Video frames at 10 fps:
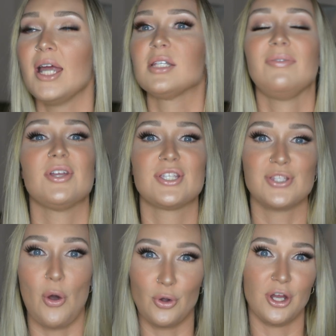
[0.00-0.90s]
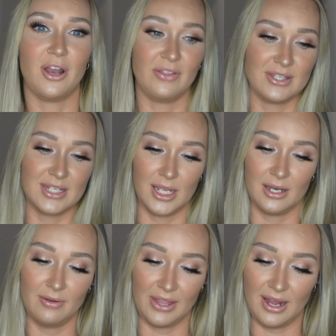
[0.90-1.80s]
It just feels so good on the
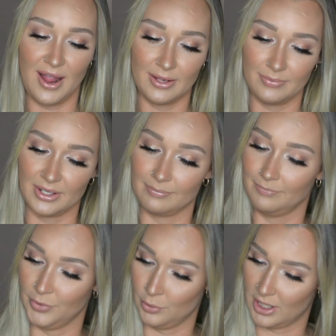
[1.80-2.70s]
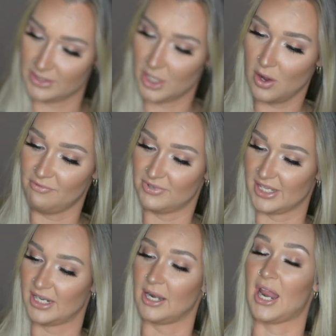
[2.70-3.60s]
skin. Like I, like you guys know, I've
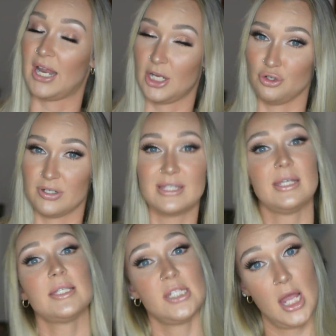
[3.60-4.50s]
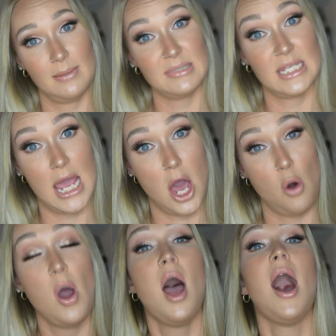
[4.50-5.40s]
said 906 times
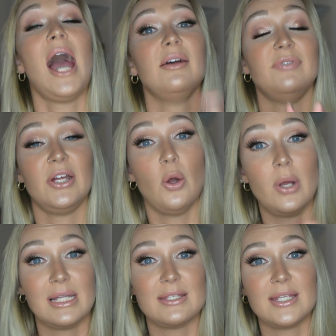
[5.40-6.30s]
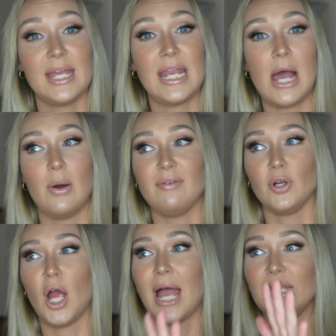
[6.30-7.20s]
now. I have very oily skin.
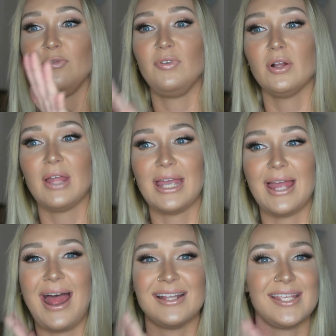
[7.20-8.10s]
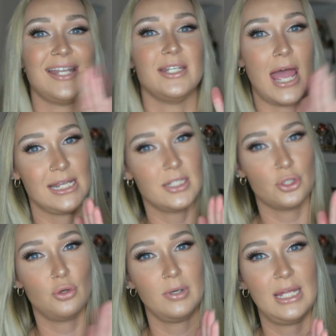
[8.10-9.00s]
However, I feel like as a night
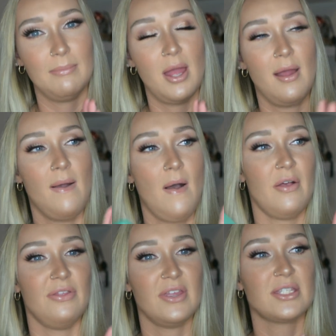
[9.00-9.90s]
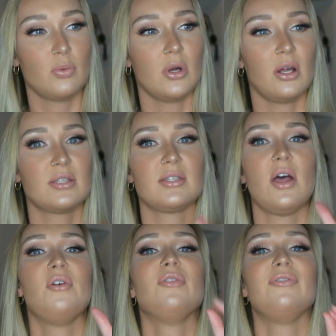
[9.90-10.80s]
cream, this works
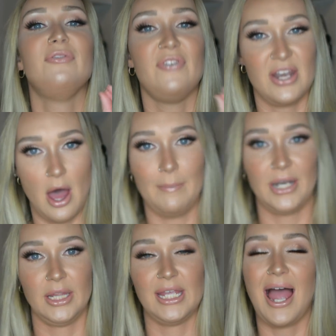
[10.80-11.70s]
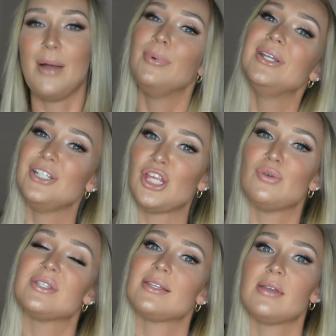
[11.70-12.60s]
phenomenally. I wouldn't
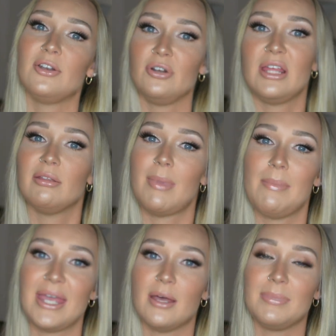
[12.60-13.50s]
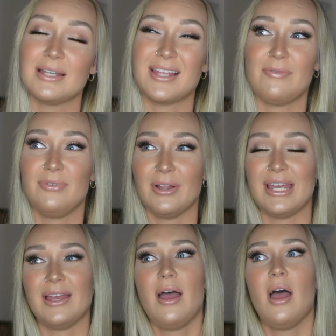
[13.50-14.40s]
use this underneath of my makeup because I feel like